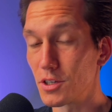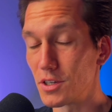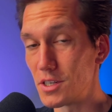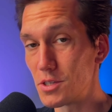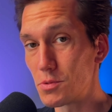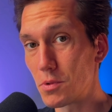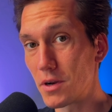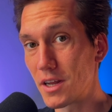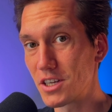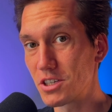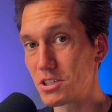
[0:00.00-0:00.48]
So
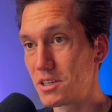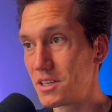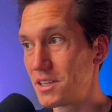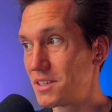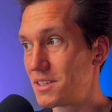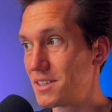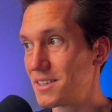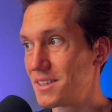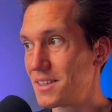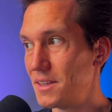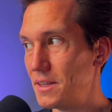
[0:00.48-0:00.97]
this one
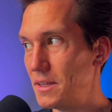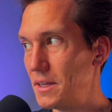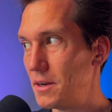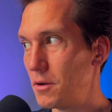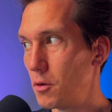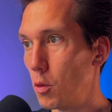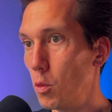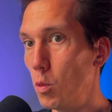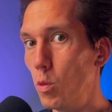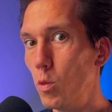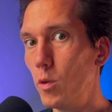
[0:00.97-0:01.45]
actually
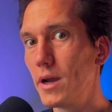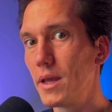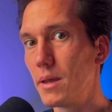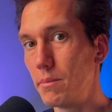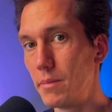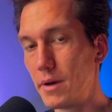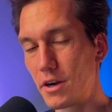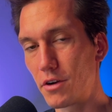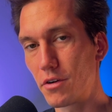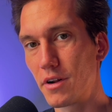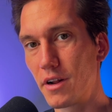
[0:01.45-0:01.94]
did
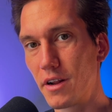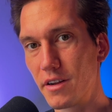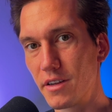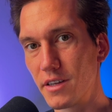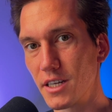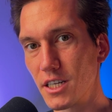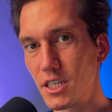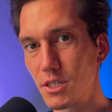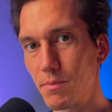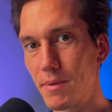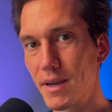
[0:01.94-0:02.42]
way better than
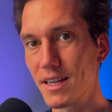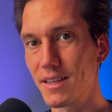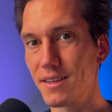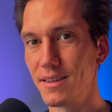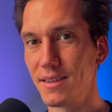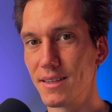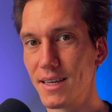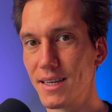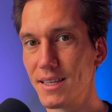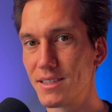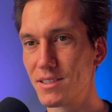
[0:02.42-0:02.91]
I
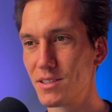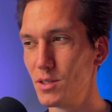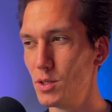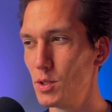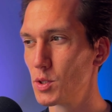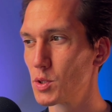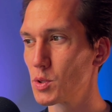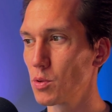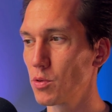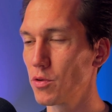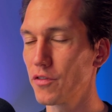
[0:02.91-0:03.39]
expected. It
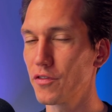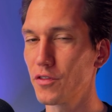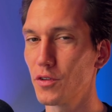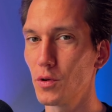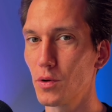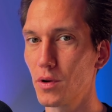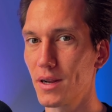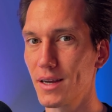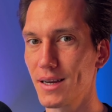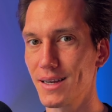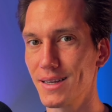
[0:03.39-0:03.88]
sort of
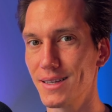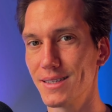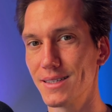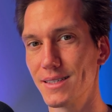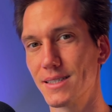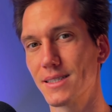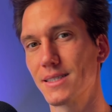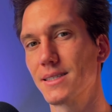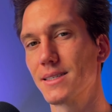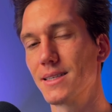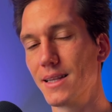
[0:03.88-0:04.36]
took like a
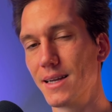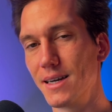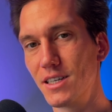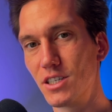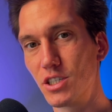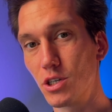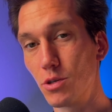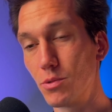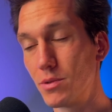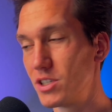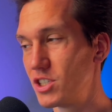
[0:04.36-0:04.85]

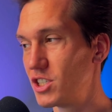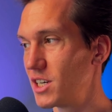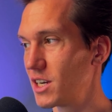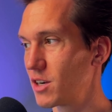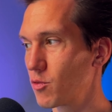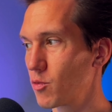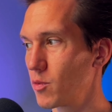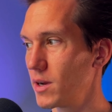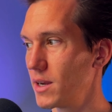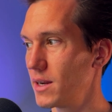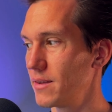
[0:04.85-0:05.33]
slideshow. It
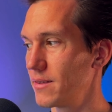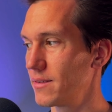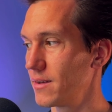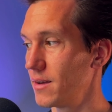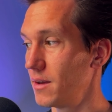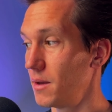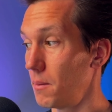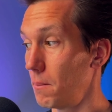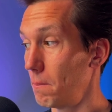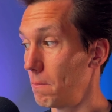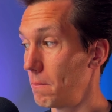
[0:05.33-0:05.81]

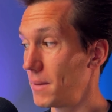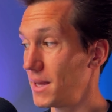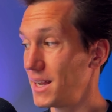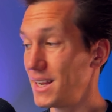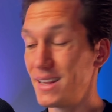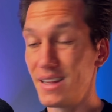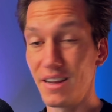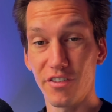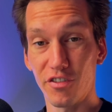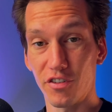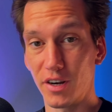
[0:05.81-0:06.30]
generated
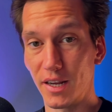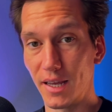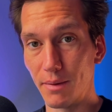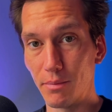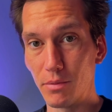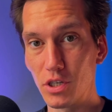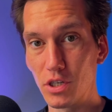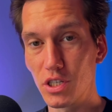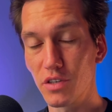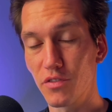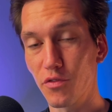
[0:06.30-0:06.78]
many different
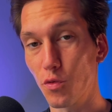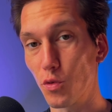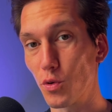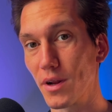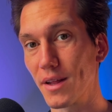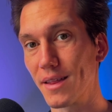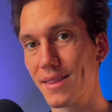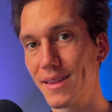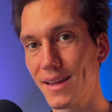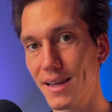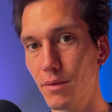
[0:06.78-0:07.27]
images
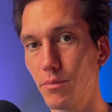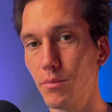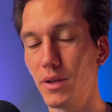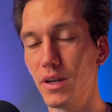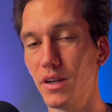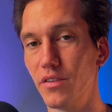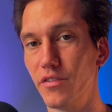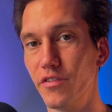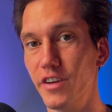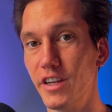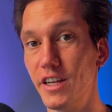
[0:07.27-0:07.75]
for a
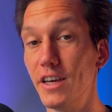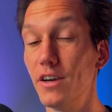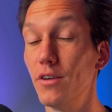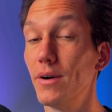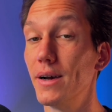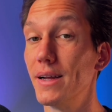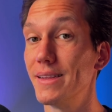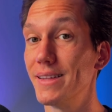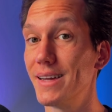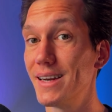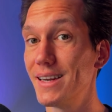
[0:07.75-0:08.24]
10-minute
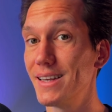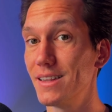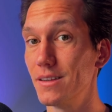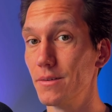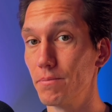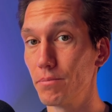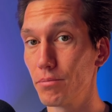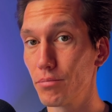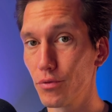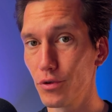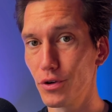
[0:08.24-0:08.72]
video, and then in
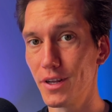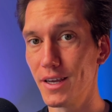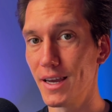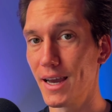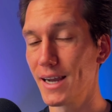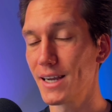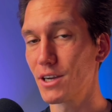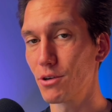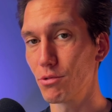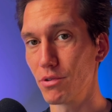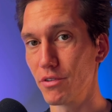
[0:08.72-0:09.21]
a pretty
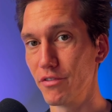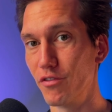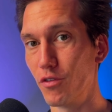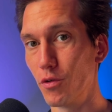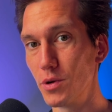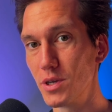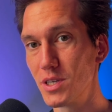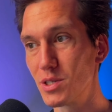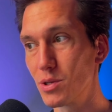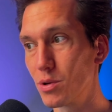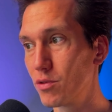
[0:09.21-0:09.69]
accurate
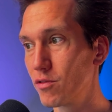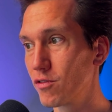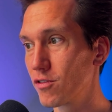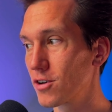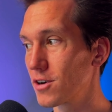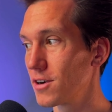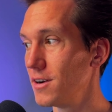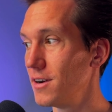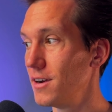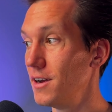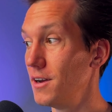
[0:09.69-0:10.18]

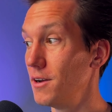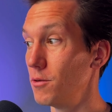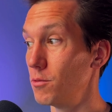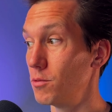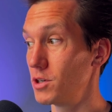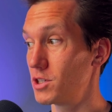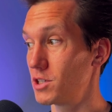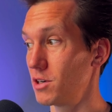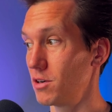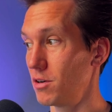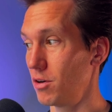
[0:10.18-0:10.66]
voiceover,
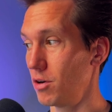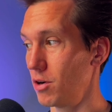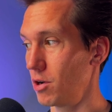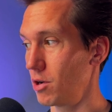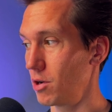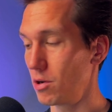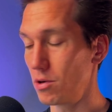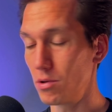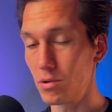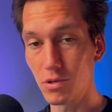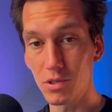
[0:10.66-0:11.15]
which
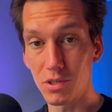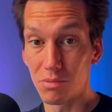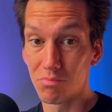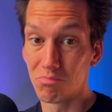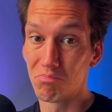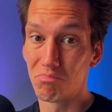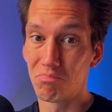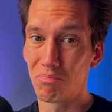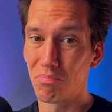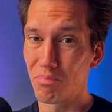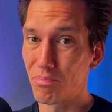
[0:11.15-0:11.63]
looks
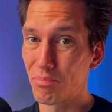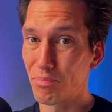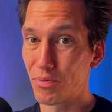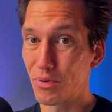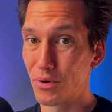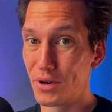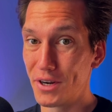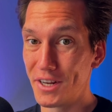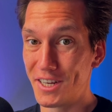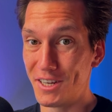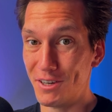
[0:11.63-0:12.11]

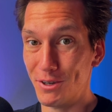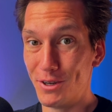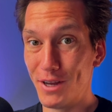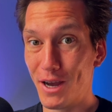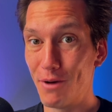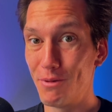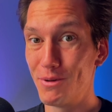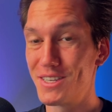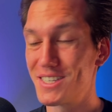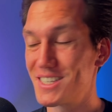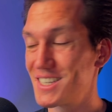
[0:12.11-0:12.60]
pretty good,
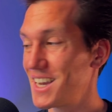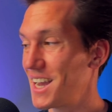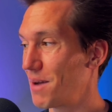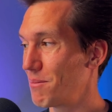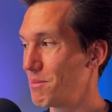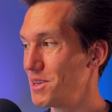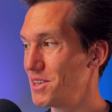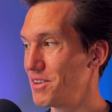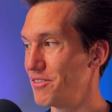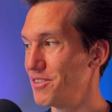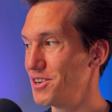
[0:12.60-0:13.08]
I would say.
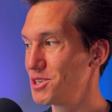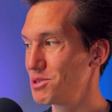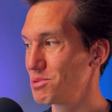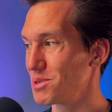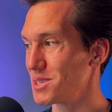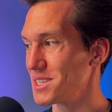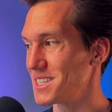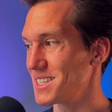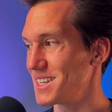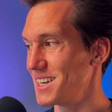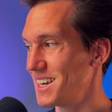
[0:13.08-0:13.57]
I mean, the
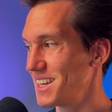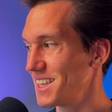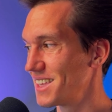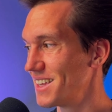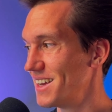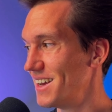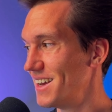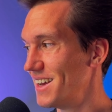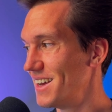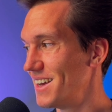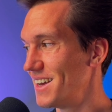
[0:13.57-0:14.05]
visual
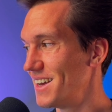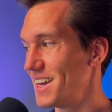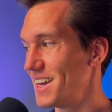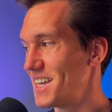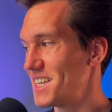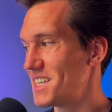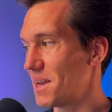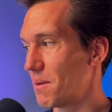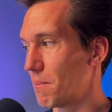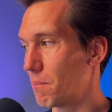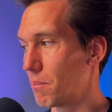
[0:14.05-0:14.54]
style,
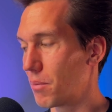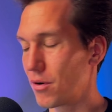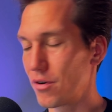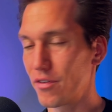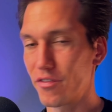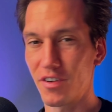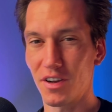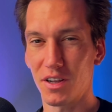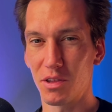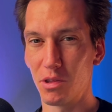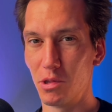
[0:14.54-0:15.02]
is it
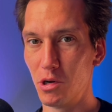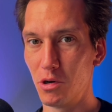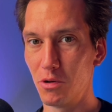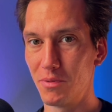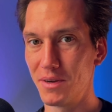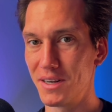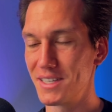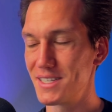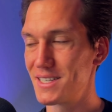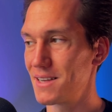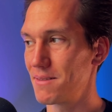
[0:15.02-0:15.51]
perfect?
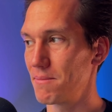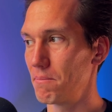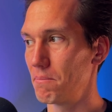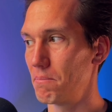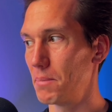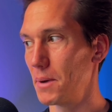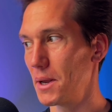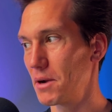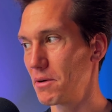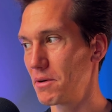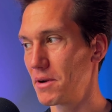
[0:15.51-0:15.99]
No, but is
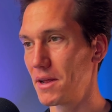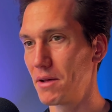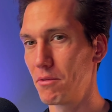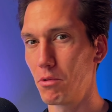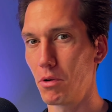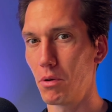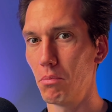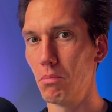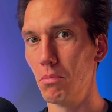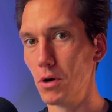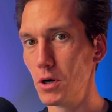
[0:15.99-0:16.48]
it better
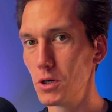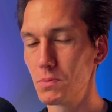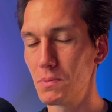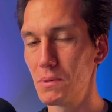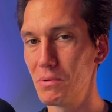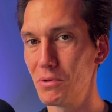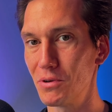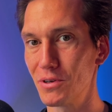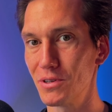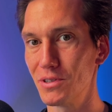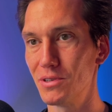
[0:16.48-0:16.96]
than what most
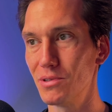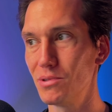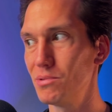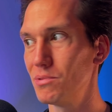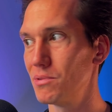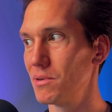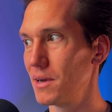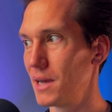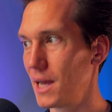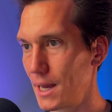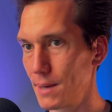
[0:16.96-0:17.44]
people could
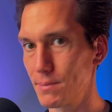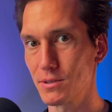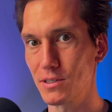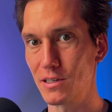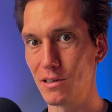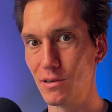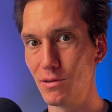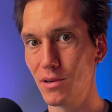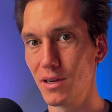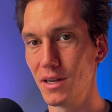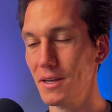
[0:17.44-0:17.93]
do?
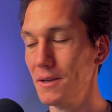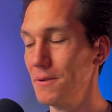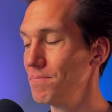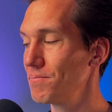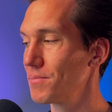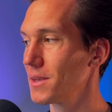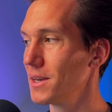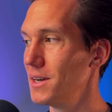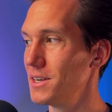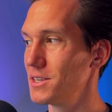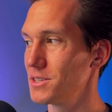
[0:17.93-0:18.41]
Absolutely.
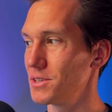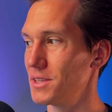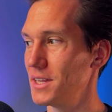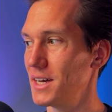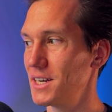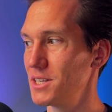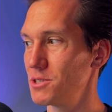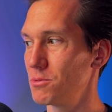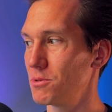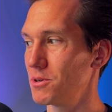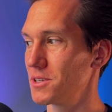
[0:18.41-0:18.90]
So
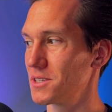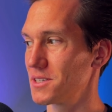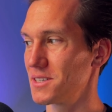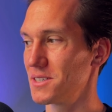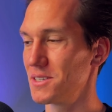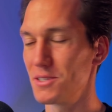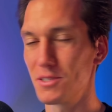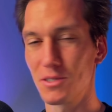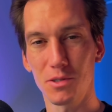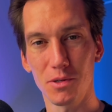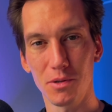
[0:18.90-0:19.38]
that is what's
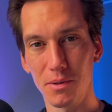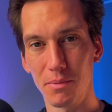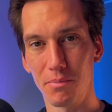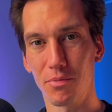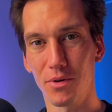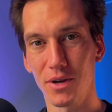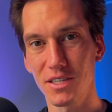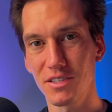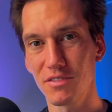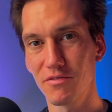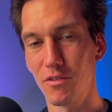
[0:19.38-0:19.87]
so
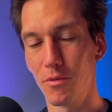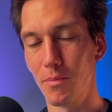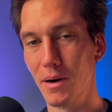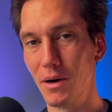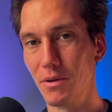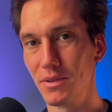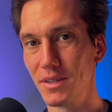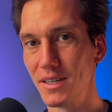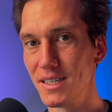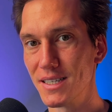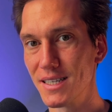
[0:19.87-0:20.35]
impressive
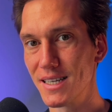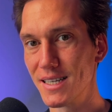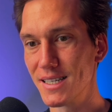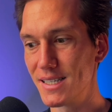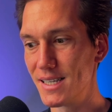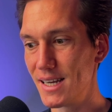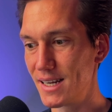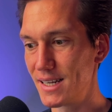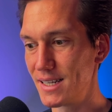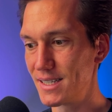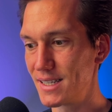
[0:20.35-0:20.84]
about this,
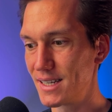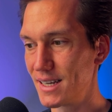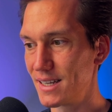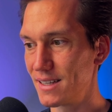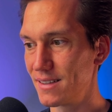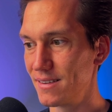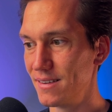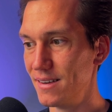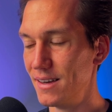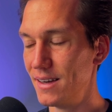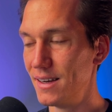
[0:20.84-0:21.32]
is that it
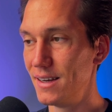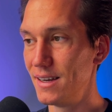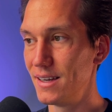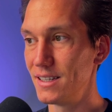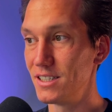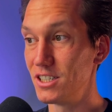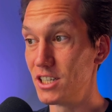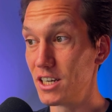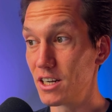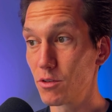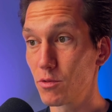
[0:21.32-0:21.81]
can
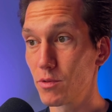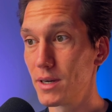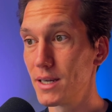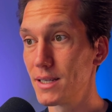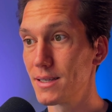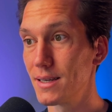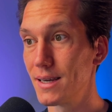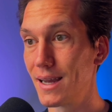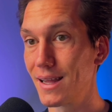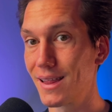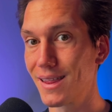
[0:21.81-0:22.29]

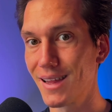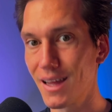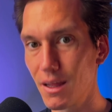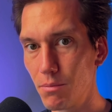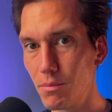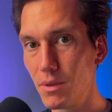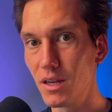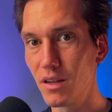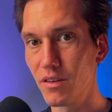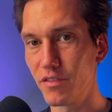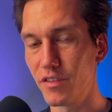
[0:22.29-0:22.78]
generate a
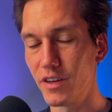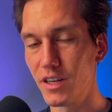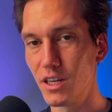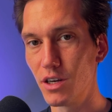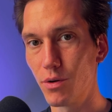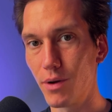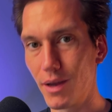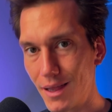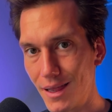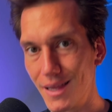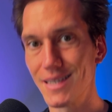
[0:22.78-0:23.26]
10-minute
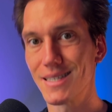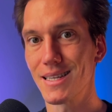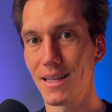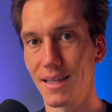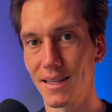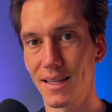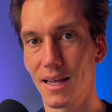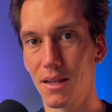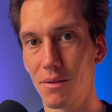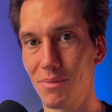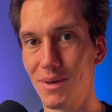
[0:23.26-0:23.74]
video in less
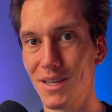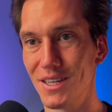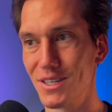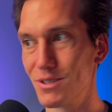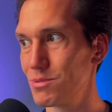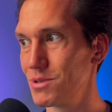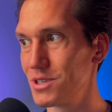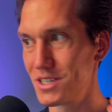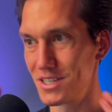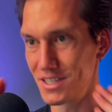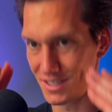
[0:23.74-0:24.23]
than 10
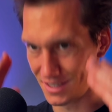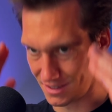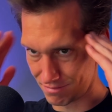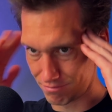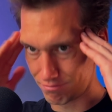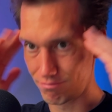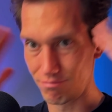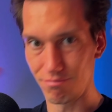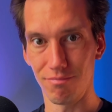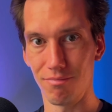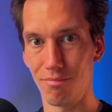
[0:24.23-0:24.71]
minutes, which
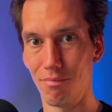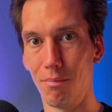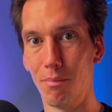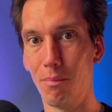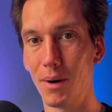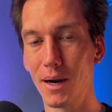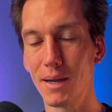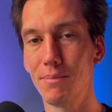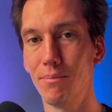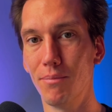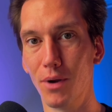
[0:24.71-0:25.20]
is
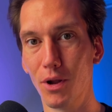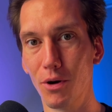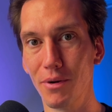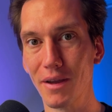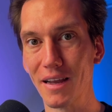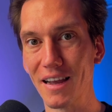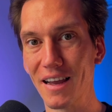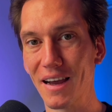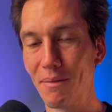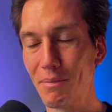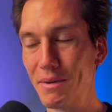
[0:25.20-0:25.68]

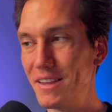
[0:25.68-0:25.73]
mind-blowing.